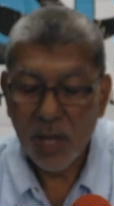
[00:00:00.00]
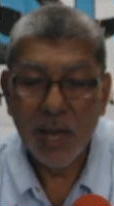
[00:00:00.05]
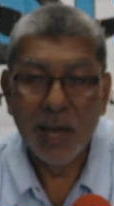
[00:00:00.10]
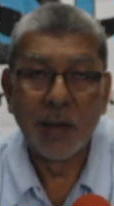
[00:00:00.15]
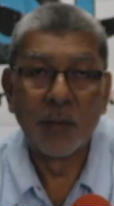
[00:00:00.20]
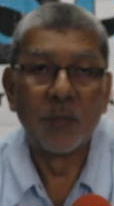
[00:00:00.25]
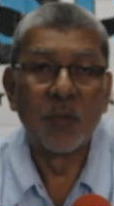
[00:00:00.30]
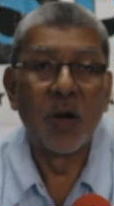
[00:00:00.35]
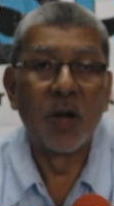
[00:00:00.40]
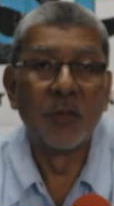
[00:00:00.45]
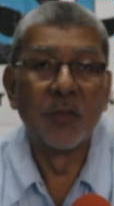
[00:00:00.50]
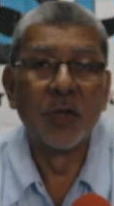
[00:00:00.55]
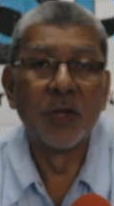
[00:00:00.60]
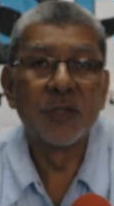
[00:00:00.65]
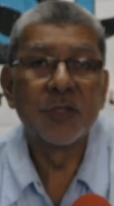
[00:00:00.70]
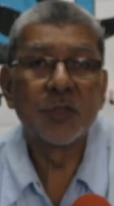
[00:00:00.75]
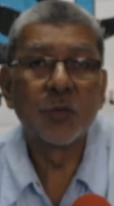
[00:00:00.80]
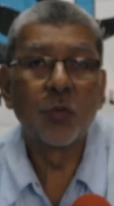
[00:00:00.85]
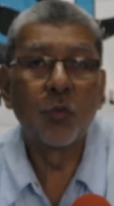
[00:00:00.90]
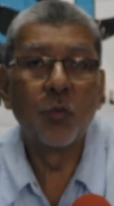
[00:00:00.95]
Um,
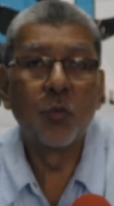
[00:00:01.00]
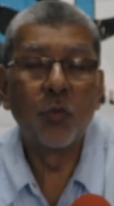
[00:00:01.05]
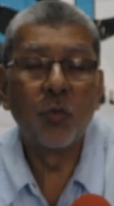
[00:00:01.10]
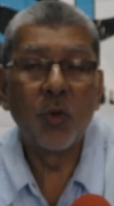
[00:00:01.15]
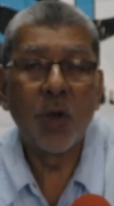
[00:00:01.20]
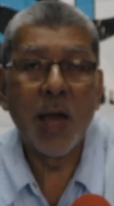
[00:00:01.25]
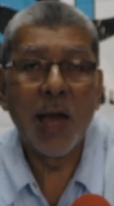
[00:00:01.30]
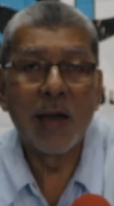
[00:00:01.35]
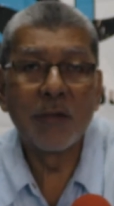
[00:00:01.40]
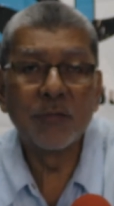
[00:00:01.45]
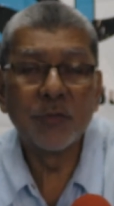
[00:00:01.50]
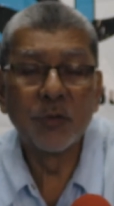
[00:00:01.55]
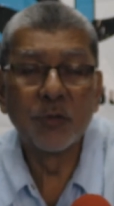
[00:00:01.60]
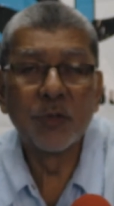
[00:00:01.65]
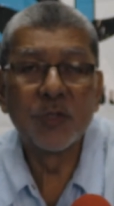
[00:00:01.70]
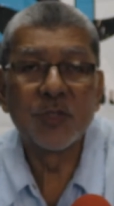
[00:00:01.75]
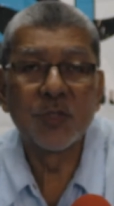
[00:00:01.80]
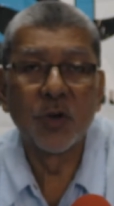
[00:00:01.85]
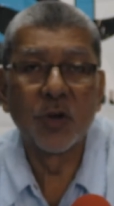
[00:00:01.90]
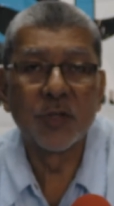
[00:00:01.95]
others who have the
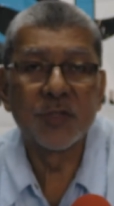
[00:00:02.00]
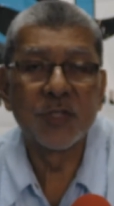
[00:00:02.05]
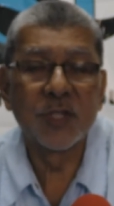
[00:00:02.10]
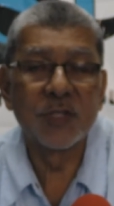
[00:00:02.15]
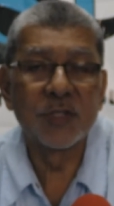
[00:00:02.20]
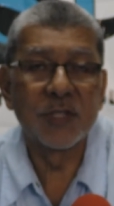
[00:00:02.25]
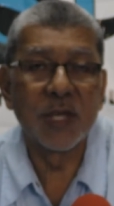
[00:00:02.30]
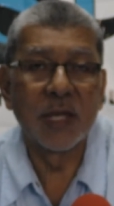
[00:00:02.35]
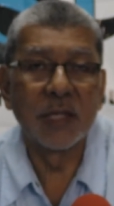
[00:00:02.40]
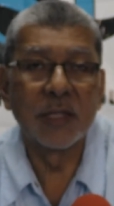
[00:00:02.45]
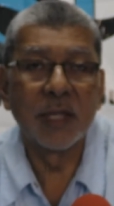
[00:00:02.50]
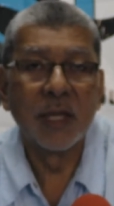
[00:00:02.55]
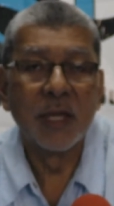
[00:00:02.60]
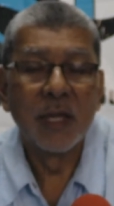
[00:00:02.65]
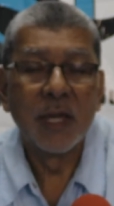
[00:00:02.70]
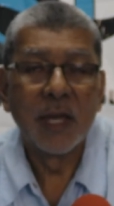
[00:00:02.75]
resources and,